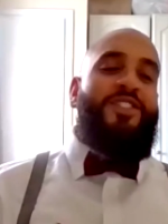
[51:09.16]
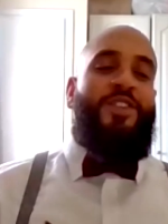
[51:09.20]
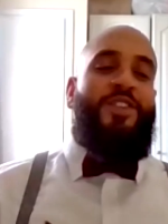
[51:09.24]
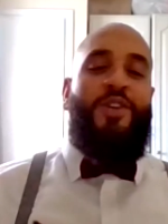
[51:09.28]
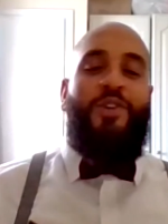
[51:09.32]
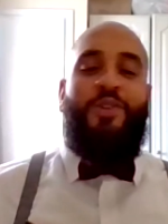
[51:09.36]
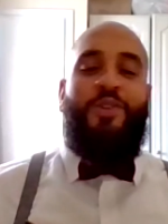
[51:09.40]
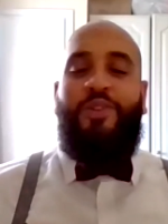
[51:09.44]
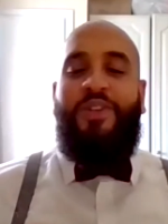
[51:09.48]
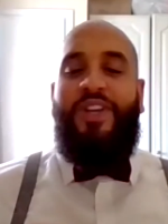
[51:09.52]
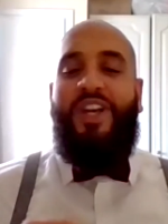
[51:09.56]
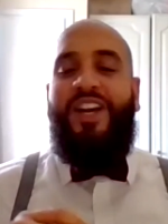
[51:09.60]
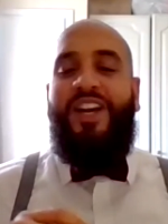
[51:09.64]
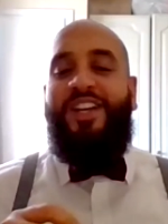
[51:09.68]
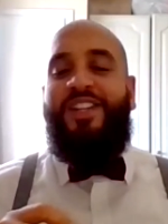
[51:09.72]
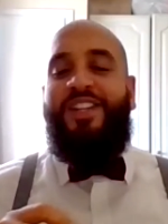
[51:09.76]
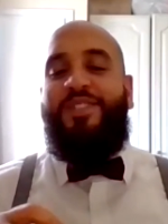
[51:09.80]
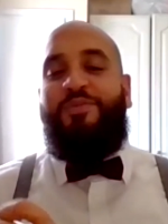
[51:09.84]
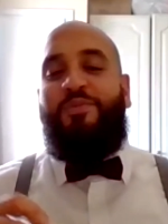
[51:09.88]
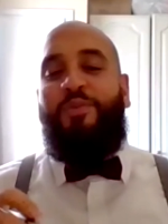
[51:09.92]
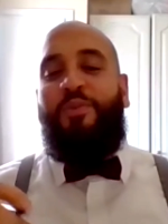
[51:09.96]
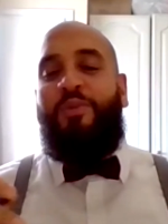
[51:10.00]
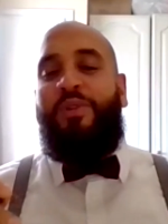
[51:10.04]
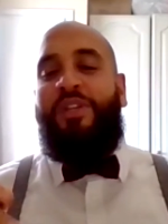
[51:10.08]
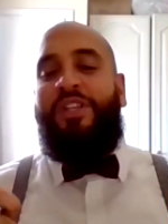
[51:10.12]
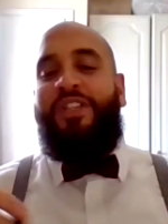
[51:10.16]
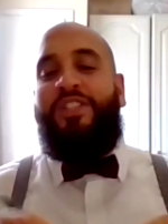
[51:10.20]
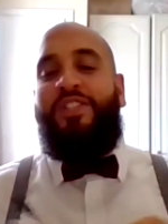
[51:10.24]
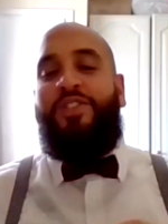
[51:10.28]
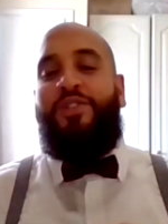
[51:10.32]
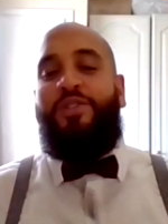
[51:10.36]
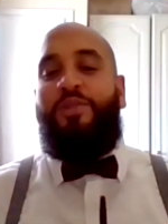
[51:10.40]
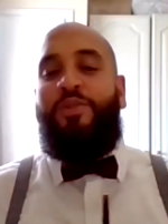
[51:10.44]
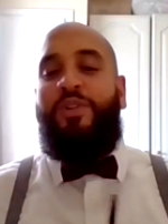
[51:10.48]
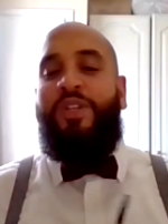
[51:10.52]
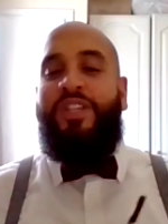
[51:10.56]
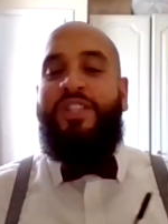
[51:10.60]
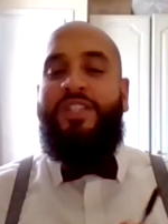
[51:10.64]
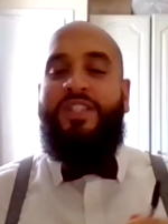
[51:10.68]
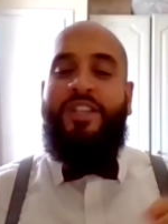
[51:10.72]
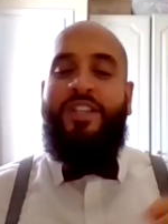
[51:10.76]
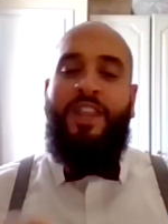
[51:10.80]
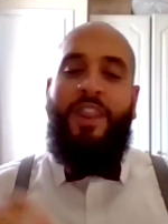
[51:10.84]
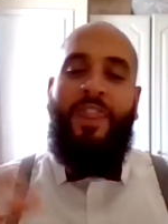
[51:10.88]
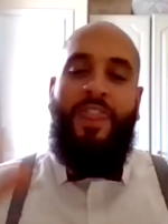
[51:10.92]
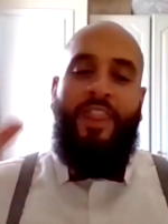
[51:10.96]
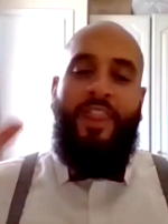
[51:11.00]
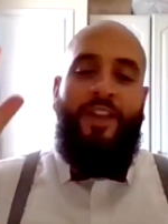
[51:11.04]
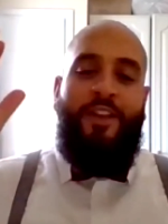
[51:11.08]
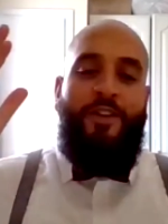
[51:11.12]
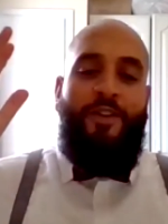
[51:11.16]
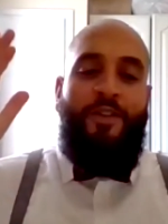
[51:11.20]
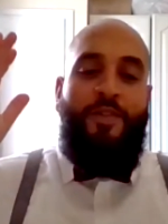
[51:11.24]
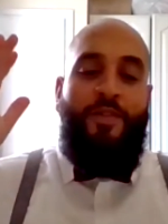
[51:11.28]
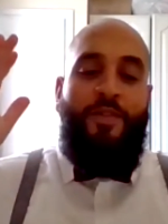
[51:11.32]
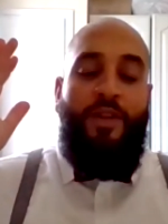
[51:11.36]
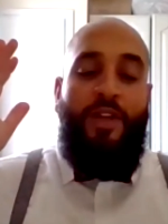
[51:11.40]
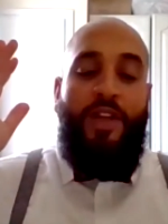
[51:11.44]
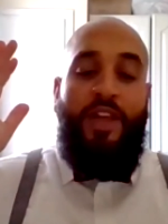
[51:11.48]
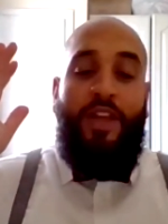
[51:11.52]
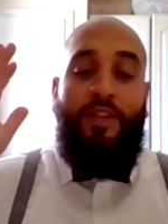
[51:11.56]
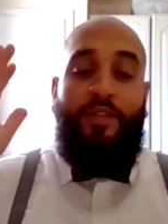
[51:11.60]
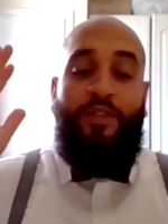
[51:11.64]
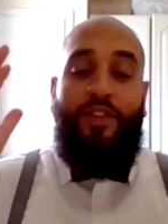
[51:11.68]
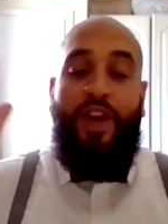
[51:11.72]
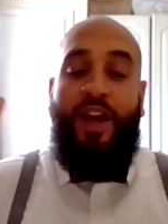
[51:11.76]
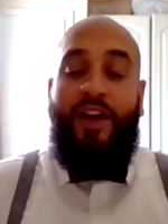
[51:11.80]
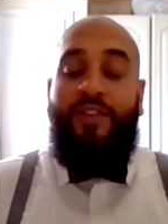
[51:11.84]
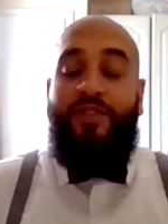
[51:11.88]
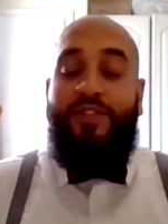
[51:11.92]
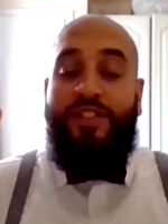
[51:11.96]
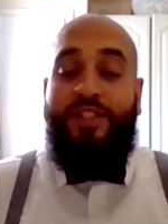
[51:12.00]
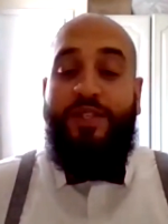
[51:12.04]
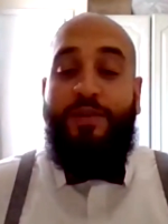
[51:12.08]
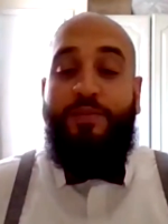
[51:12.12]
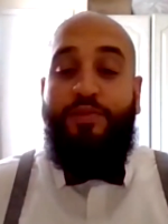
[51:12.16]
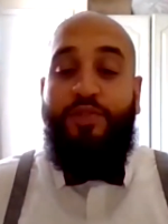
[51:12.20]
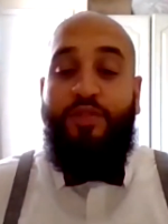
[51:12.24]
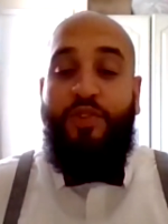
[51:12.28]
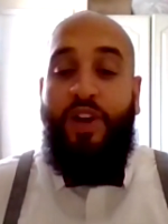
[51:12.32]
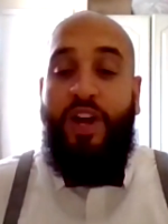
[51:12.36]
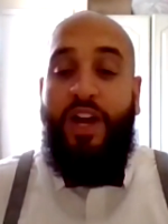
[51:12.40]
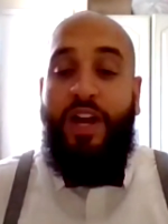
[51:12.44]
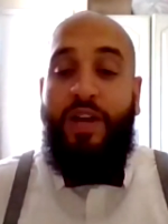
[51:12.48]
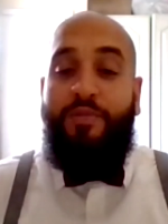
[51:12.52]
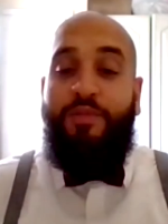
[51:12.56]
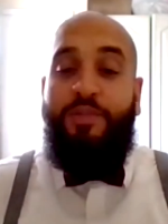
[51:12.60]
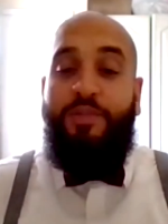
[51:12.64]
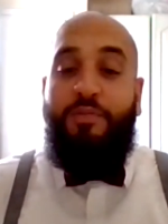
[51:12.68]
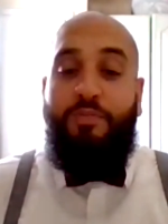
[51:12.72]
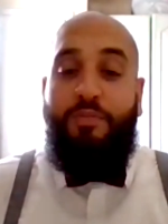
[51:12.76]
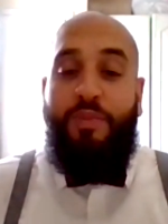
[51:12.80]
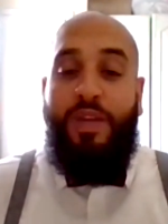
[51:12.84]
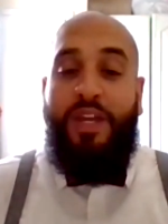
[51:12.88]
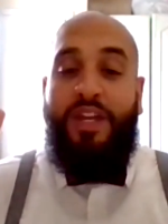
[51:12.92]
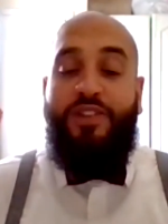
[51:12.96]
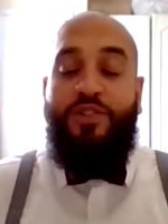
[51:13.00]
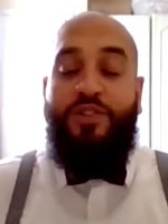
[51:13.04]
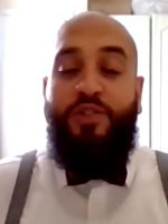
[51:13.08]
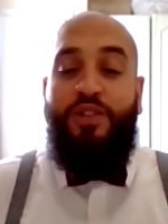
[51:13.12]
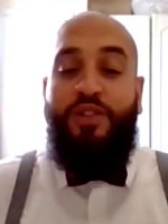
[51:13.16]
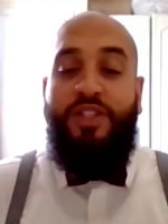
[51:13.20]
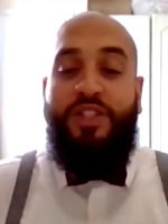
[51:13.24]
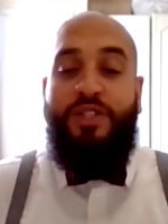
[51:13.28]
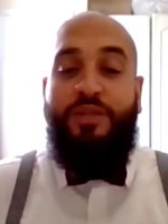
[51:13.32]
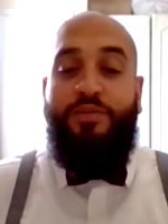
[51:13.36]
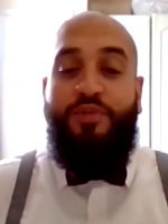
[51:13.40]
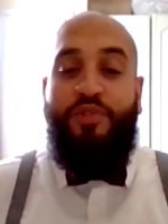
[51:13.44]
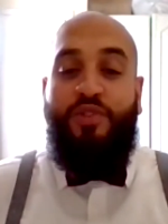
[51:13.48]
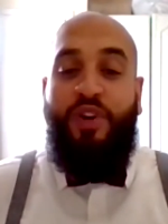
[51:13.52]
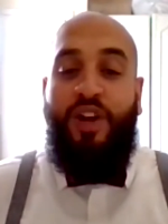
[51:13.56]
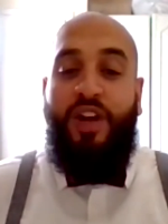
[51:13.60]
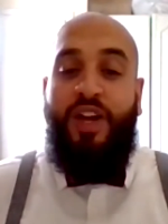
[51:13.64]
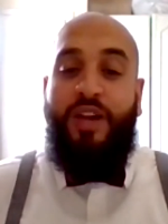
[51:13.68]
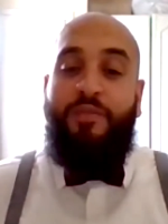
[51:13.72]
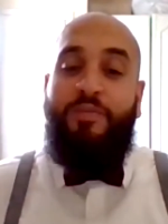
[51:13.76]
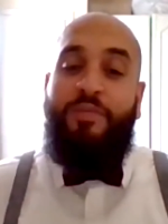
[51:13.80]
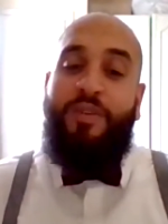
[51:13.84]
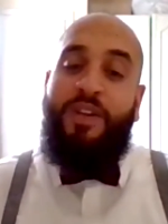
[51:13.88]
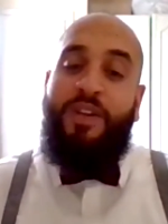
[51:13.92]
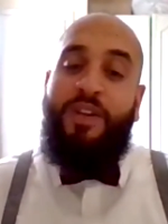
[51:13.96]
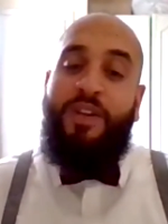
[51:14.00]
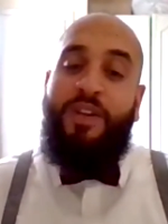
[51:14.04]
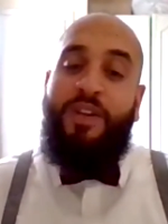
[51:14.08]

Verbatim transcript: so guys, what we need to do is, if you haven't subscribed, make sure you subscribe. Why?